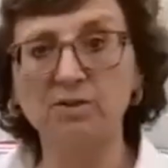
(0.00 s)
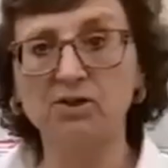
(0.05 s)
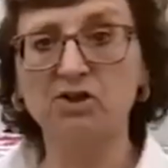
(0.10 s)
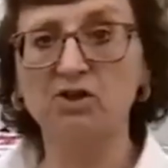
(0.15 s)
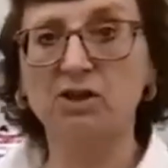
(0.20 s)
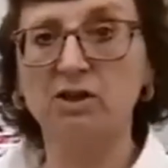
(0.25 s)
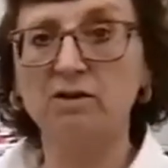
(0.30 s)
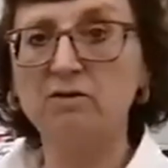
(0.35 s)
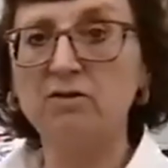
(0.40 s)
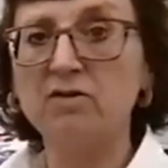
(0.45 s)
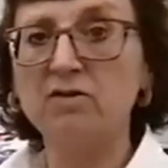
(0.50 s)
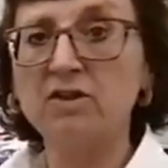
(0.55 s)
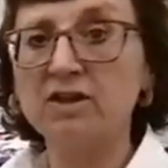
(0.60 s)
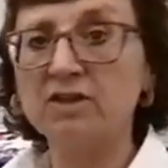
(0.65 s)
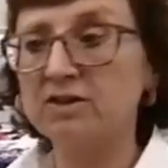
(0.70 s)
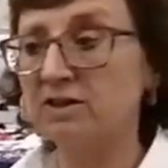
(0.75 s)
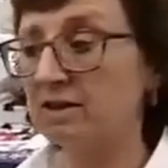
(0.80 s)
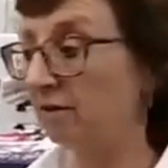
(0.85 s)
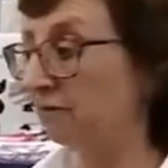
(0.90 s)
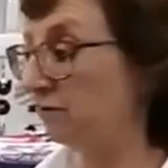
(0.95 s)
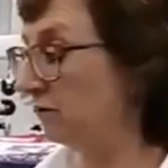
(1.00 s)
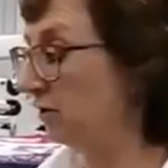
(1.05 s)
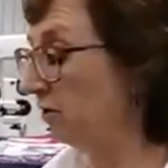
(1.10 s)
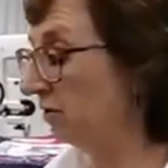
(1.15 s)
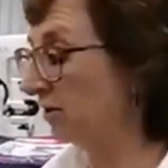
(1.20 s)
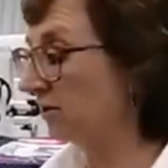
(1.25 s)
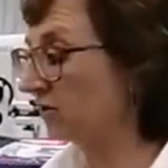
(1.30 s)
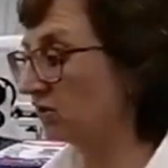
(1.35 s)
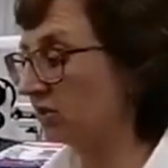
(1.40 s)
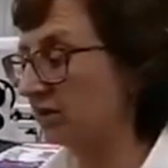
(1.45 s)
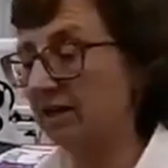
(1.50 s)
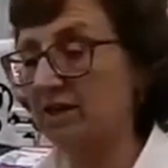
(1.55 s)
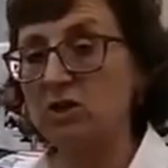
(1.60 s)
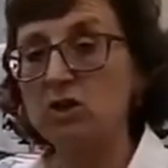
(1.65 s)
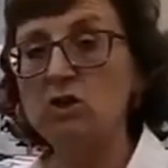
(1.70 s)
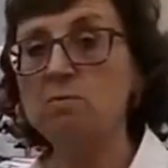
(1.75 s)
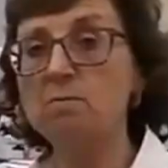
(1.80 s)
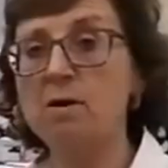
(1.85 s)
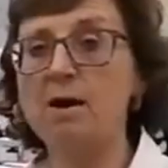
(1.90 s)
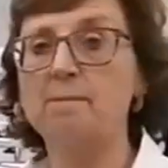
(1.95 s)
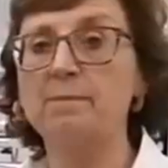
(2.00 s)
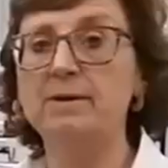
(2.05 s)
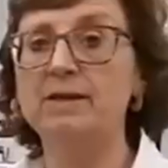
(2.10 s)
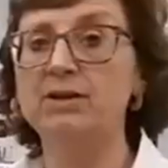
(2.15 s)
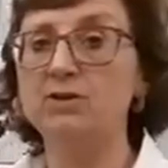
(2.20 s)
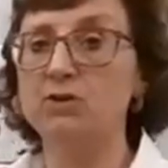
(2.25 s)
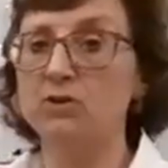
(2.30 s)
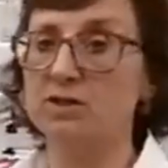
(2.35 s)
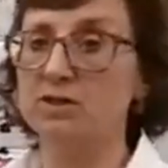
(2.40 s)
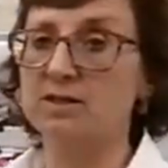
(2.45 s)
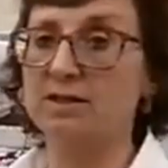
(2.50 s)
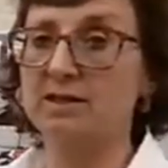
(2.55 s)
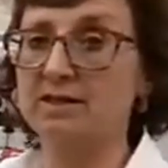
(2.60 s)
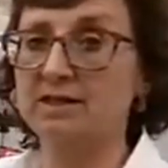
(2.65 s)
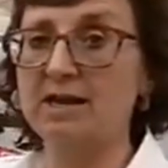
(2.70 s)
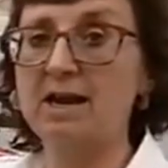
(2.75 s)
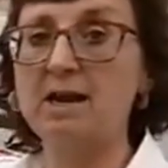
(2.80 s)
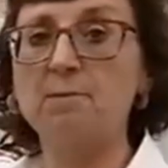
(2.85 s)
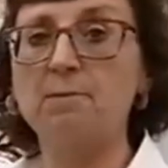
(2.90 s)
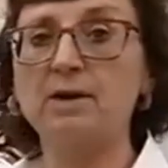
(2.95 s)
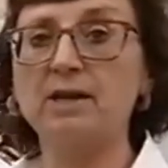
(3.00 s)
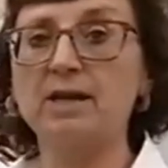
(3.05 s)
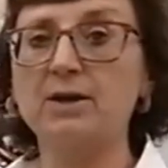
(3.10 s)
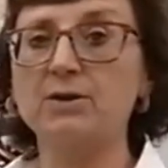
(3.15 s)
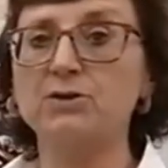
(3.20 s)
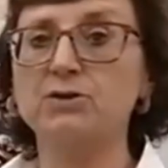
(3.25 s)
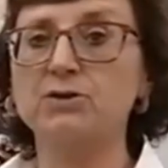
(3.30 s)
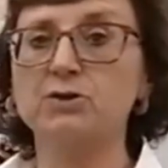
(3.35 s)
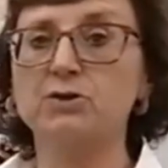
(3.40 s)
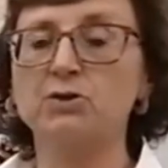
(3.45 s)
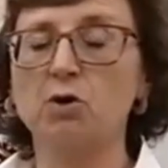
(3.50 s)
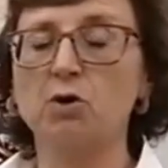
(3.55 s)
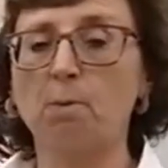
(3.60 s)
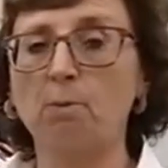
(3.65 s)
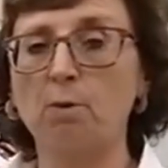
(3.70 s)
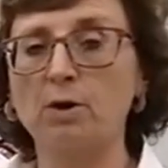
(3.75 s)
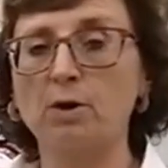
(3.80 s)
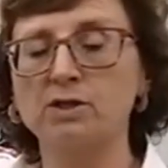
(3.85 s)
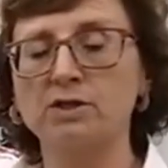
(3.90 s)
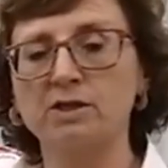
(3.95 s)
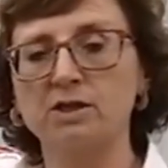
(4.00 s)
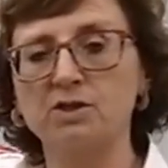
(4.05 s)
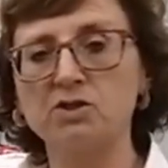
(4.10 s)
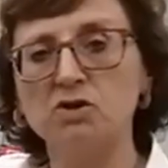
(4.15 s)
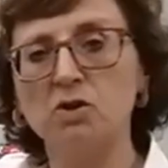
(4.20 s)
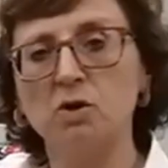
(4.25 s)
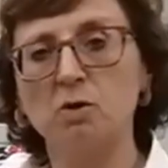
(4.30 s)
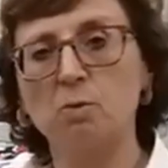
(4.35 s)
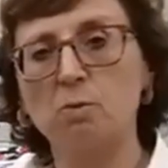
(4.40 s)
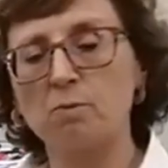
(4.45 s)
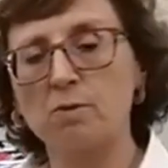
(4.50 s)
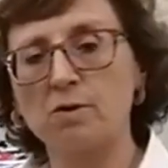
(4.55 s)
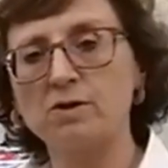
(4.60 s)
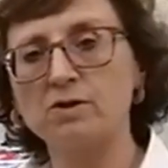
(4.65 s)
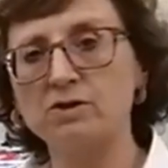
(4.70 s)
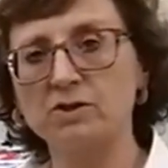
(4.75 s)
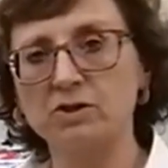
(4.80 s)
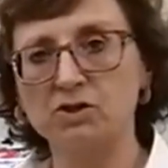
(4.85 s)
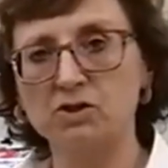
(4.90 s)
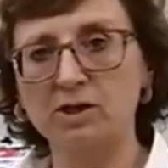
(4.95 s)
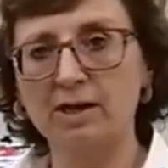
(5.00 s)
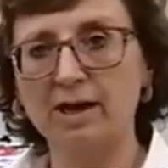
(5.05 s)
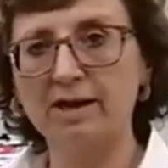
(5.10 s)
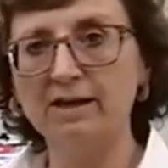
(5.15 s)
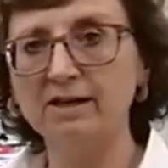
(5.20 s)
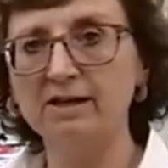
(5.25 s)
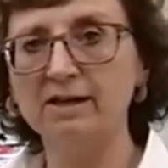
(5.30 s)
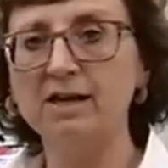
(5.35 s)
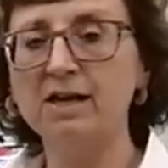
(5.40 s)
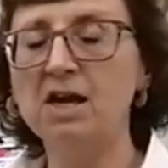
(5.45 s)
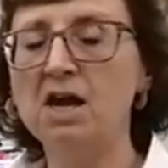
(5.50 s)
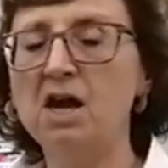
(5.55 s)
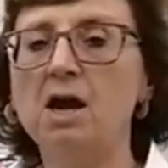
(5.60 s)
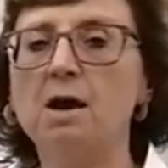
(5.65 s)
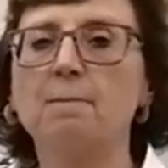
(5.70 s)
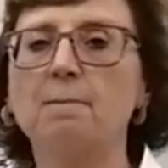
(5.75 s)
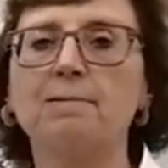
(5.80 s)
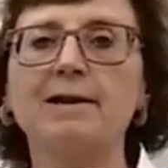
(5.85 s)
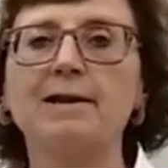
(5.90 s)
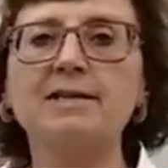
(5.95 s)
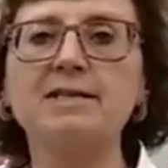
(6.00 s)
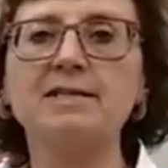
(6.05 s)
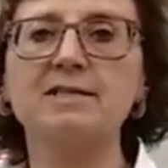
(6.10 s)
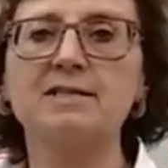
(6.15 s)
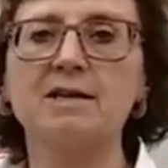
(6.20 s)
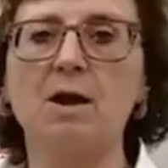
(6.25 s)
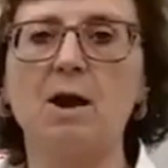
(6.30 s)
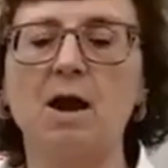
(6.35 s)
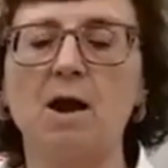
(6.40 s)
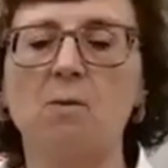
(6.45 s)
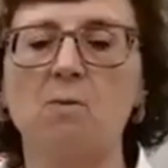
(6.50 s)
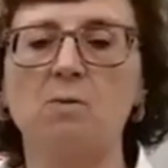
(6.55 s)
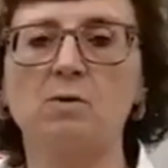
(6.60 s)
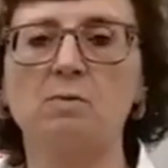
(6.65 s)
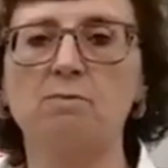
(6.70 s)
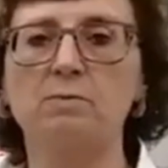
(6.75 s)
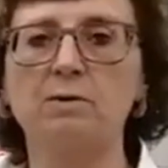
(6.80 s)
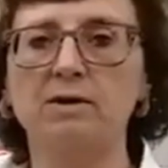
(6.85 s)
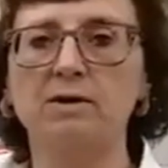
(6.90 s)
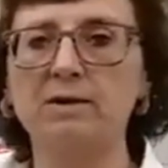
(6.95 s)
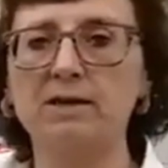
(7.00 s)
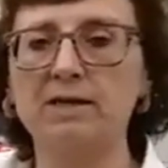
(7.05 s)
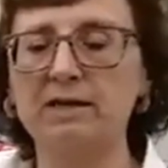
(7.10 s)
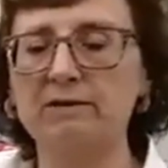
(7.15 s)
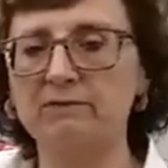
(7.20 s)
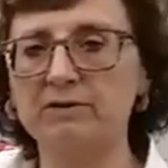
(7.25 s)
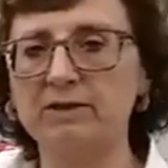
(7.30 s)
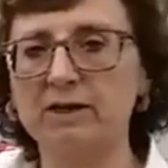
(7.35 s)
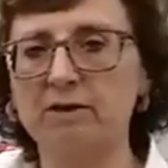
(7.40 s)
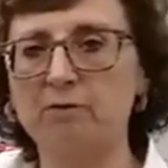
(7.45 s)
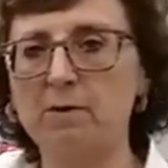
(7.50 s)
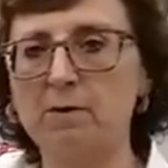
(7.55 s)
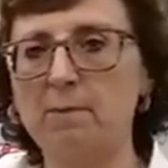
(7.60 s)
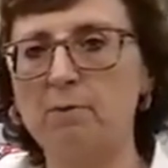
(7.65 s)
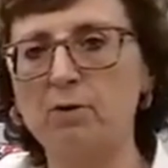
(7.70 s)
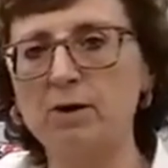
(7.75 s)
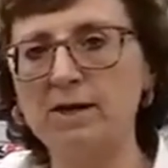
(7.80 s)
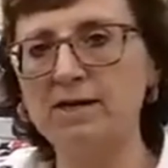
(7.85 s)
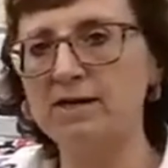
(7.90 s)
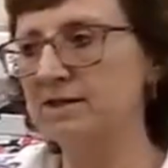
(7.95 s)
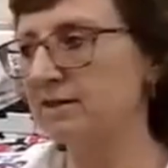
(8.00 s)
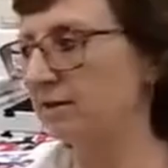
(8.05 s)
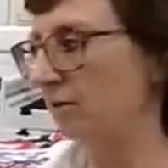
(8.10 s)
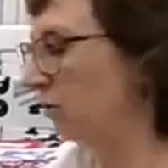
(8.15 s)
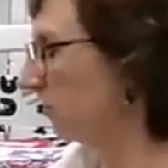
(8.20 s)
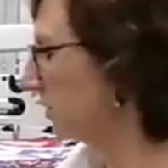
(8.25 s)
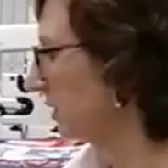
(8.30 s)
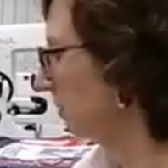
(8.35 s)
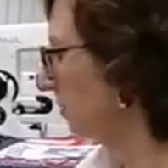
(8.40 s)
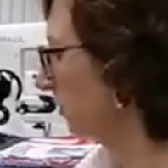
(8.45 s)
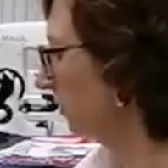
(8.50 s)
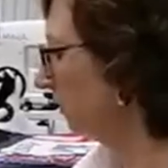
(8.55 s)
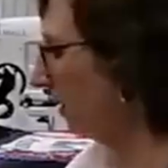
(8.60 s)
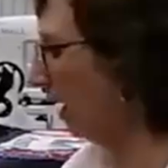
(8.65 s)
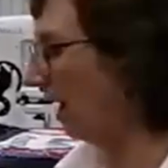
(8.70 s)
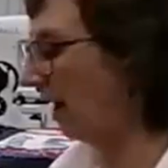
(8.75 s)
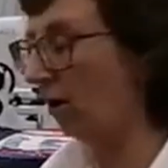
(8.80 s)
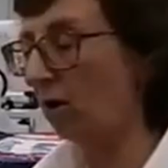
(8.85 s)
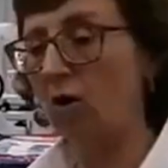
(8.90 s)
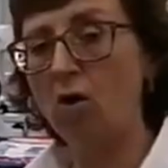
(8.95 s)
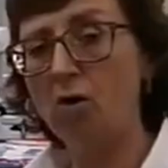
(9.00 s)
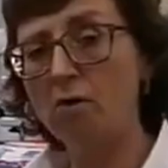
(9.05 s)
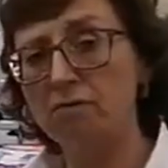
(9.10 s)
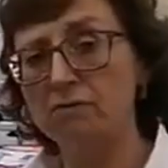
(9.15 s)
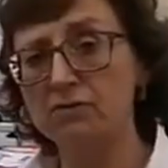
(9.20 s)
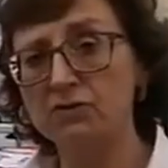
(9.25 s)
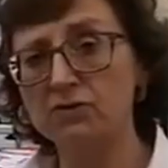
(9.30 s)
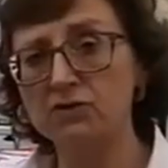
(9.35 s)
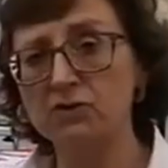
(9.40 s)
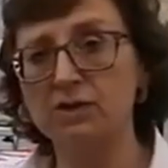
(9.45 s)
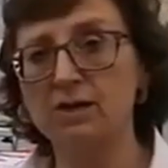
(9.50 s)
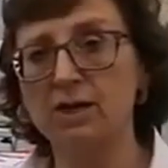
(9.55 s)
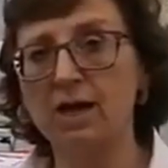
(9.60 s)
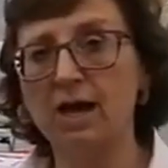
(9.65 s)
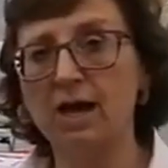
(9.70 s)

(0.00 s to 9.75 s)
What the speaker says: I'm going to show you a few things today you might be interested in. Anybody else who's got Pro Stitcher or Pro Stitcher Lite. Plus, we'll be giving a reprise of some of our offers